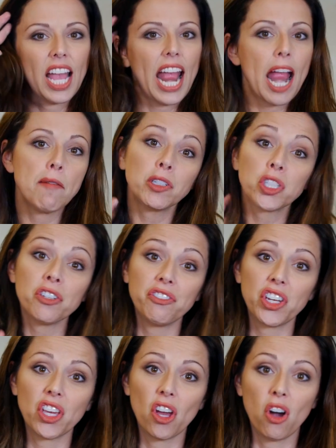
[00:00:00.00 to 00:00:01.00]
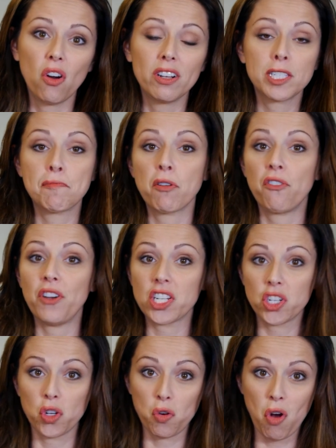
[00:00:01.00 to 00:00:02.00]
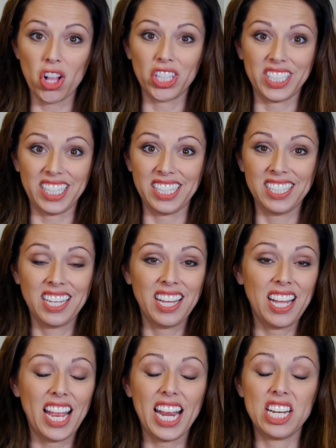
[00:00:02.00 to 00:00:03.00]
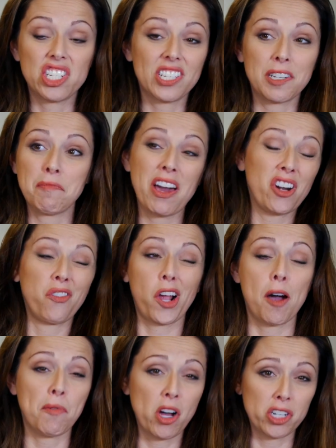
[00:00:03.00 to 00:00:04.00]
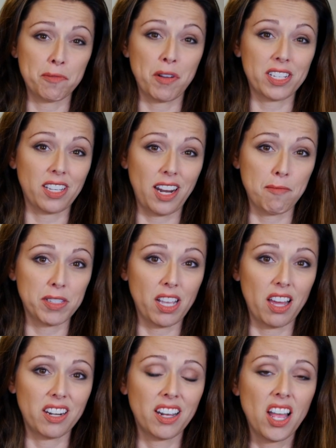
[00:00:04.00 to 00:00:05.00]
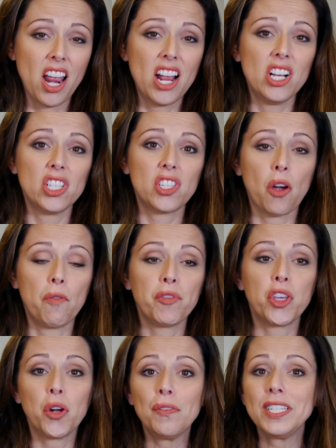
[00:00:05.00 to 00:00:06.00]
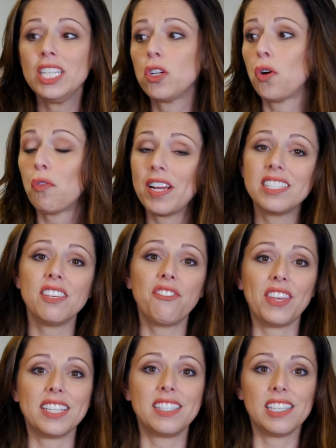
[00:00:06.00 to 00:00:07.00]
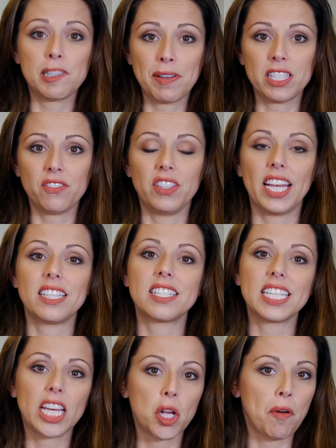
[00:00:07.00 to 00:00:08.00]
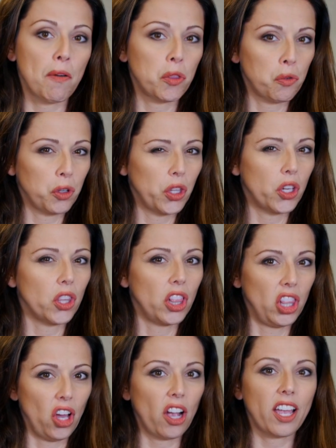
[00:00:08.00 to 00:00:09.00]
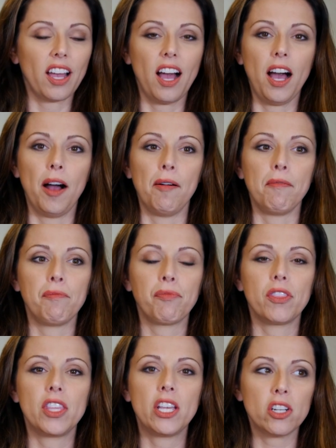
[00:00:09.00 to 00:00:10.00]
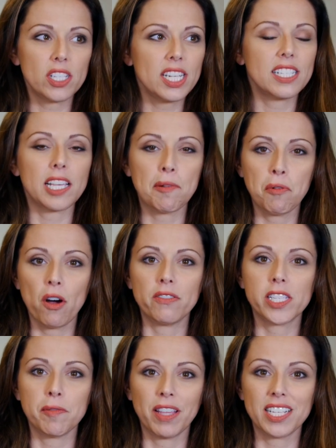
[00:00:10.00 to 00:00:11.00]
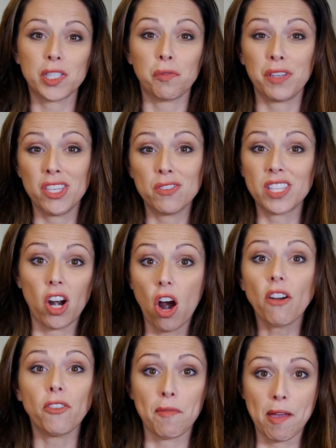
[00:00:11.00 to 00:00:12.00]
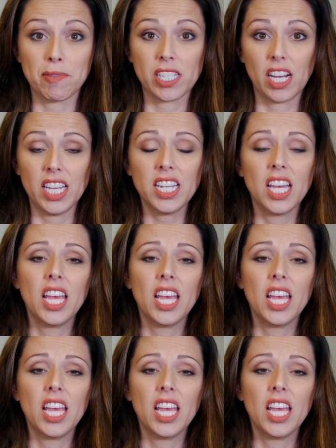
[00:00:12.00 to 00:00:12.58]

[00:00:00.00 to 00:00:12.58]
amateur video to professional quality in just a matter of a couple $100 on Amazon. So you don't need crazy, fancy, expensive lights to get away with a really good look. Here's an example of some lights that we use that are from Amazon